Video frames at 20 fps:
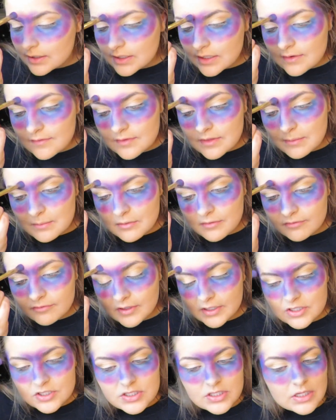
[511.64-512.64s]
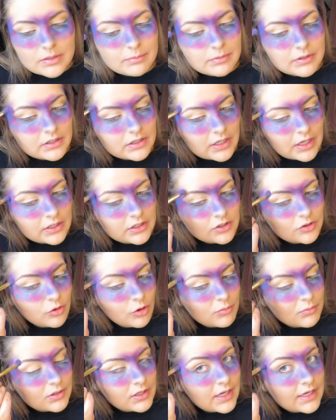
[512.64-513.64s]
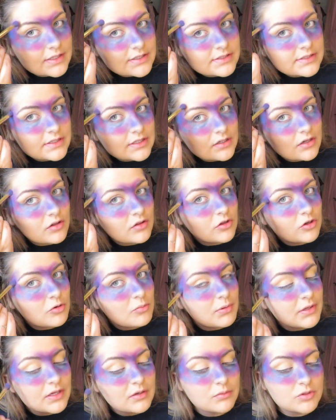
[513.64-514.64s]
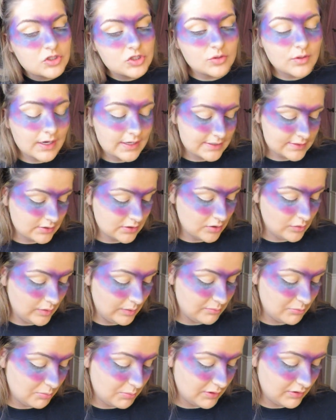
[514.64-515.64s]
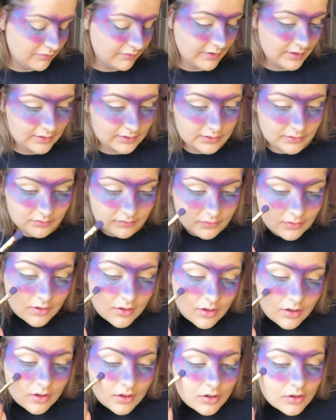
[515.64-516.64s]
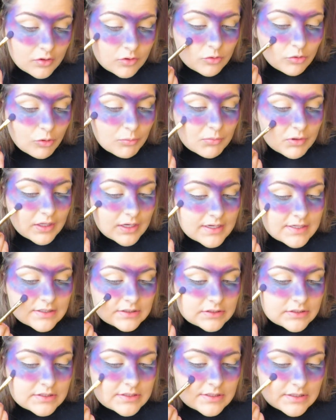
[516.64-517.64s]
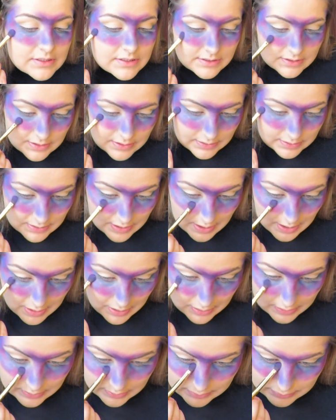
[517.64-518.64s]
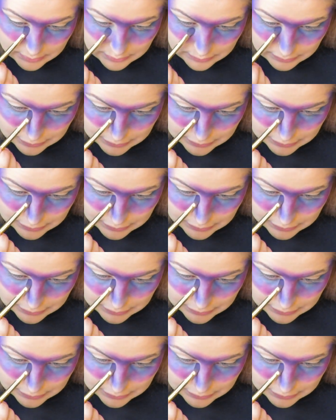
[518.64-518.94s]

give them a friendship and kind of normalize it a little bit, which you guys know I'm a big fan of normalizing diseases and